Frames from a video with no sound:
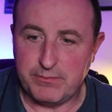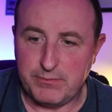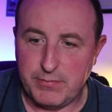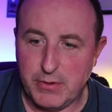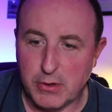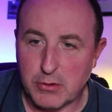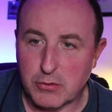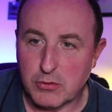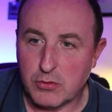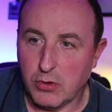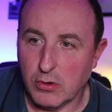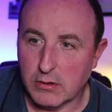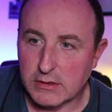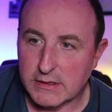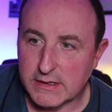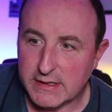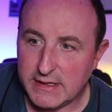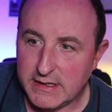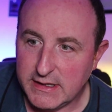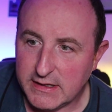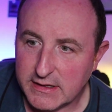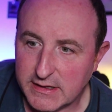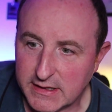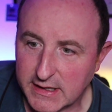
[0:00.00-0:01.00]
Build
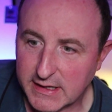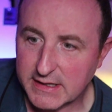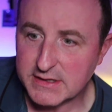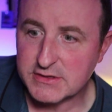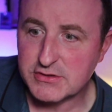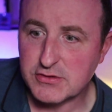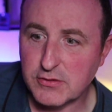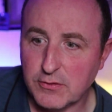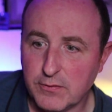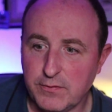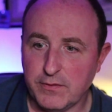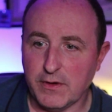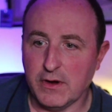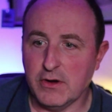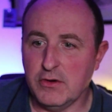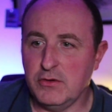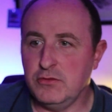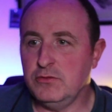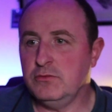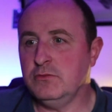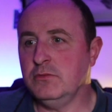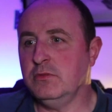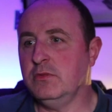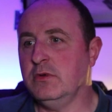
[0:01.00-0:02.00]
quality of the actual
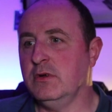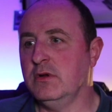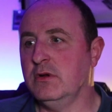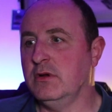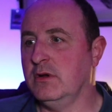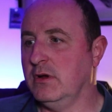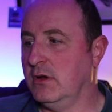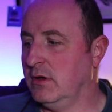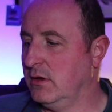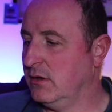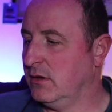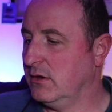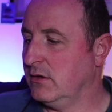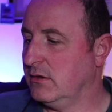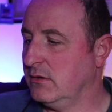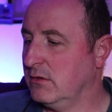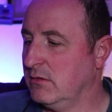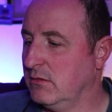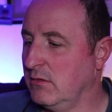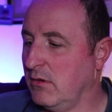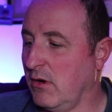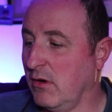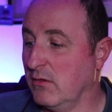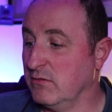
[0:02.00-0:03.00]
phone
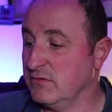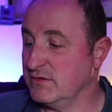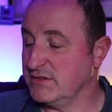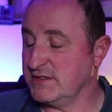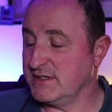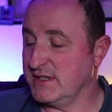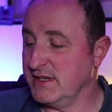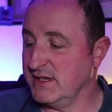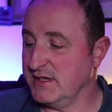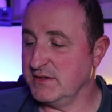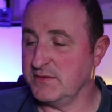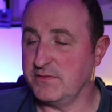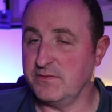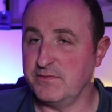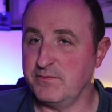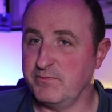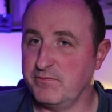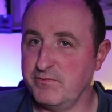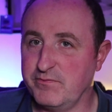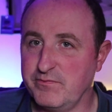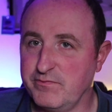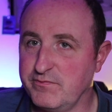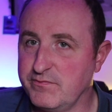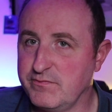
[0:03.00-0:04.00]
obviously is
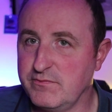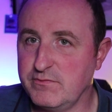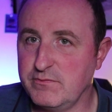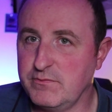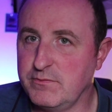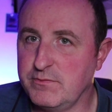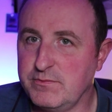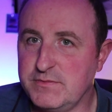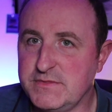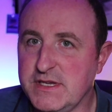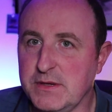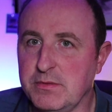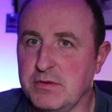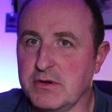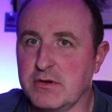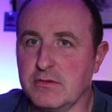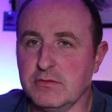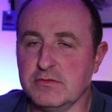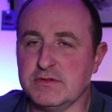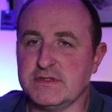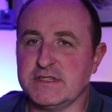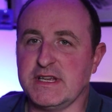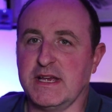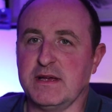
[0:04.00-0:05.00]

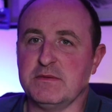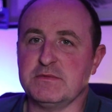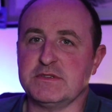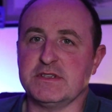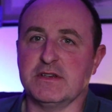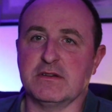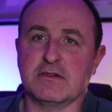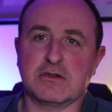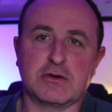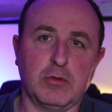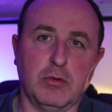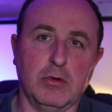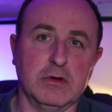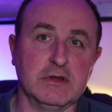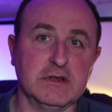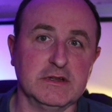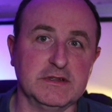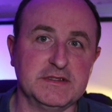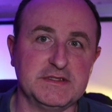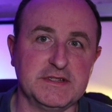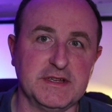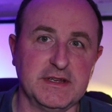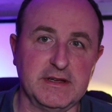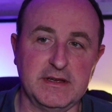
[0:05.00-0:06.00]
typical Samsung
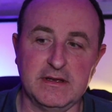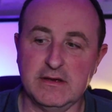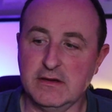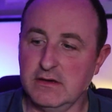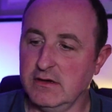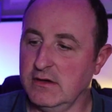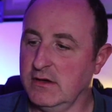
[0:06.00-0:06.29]
quality.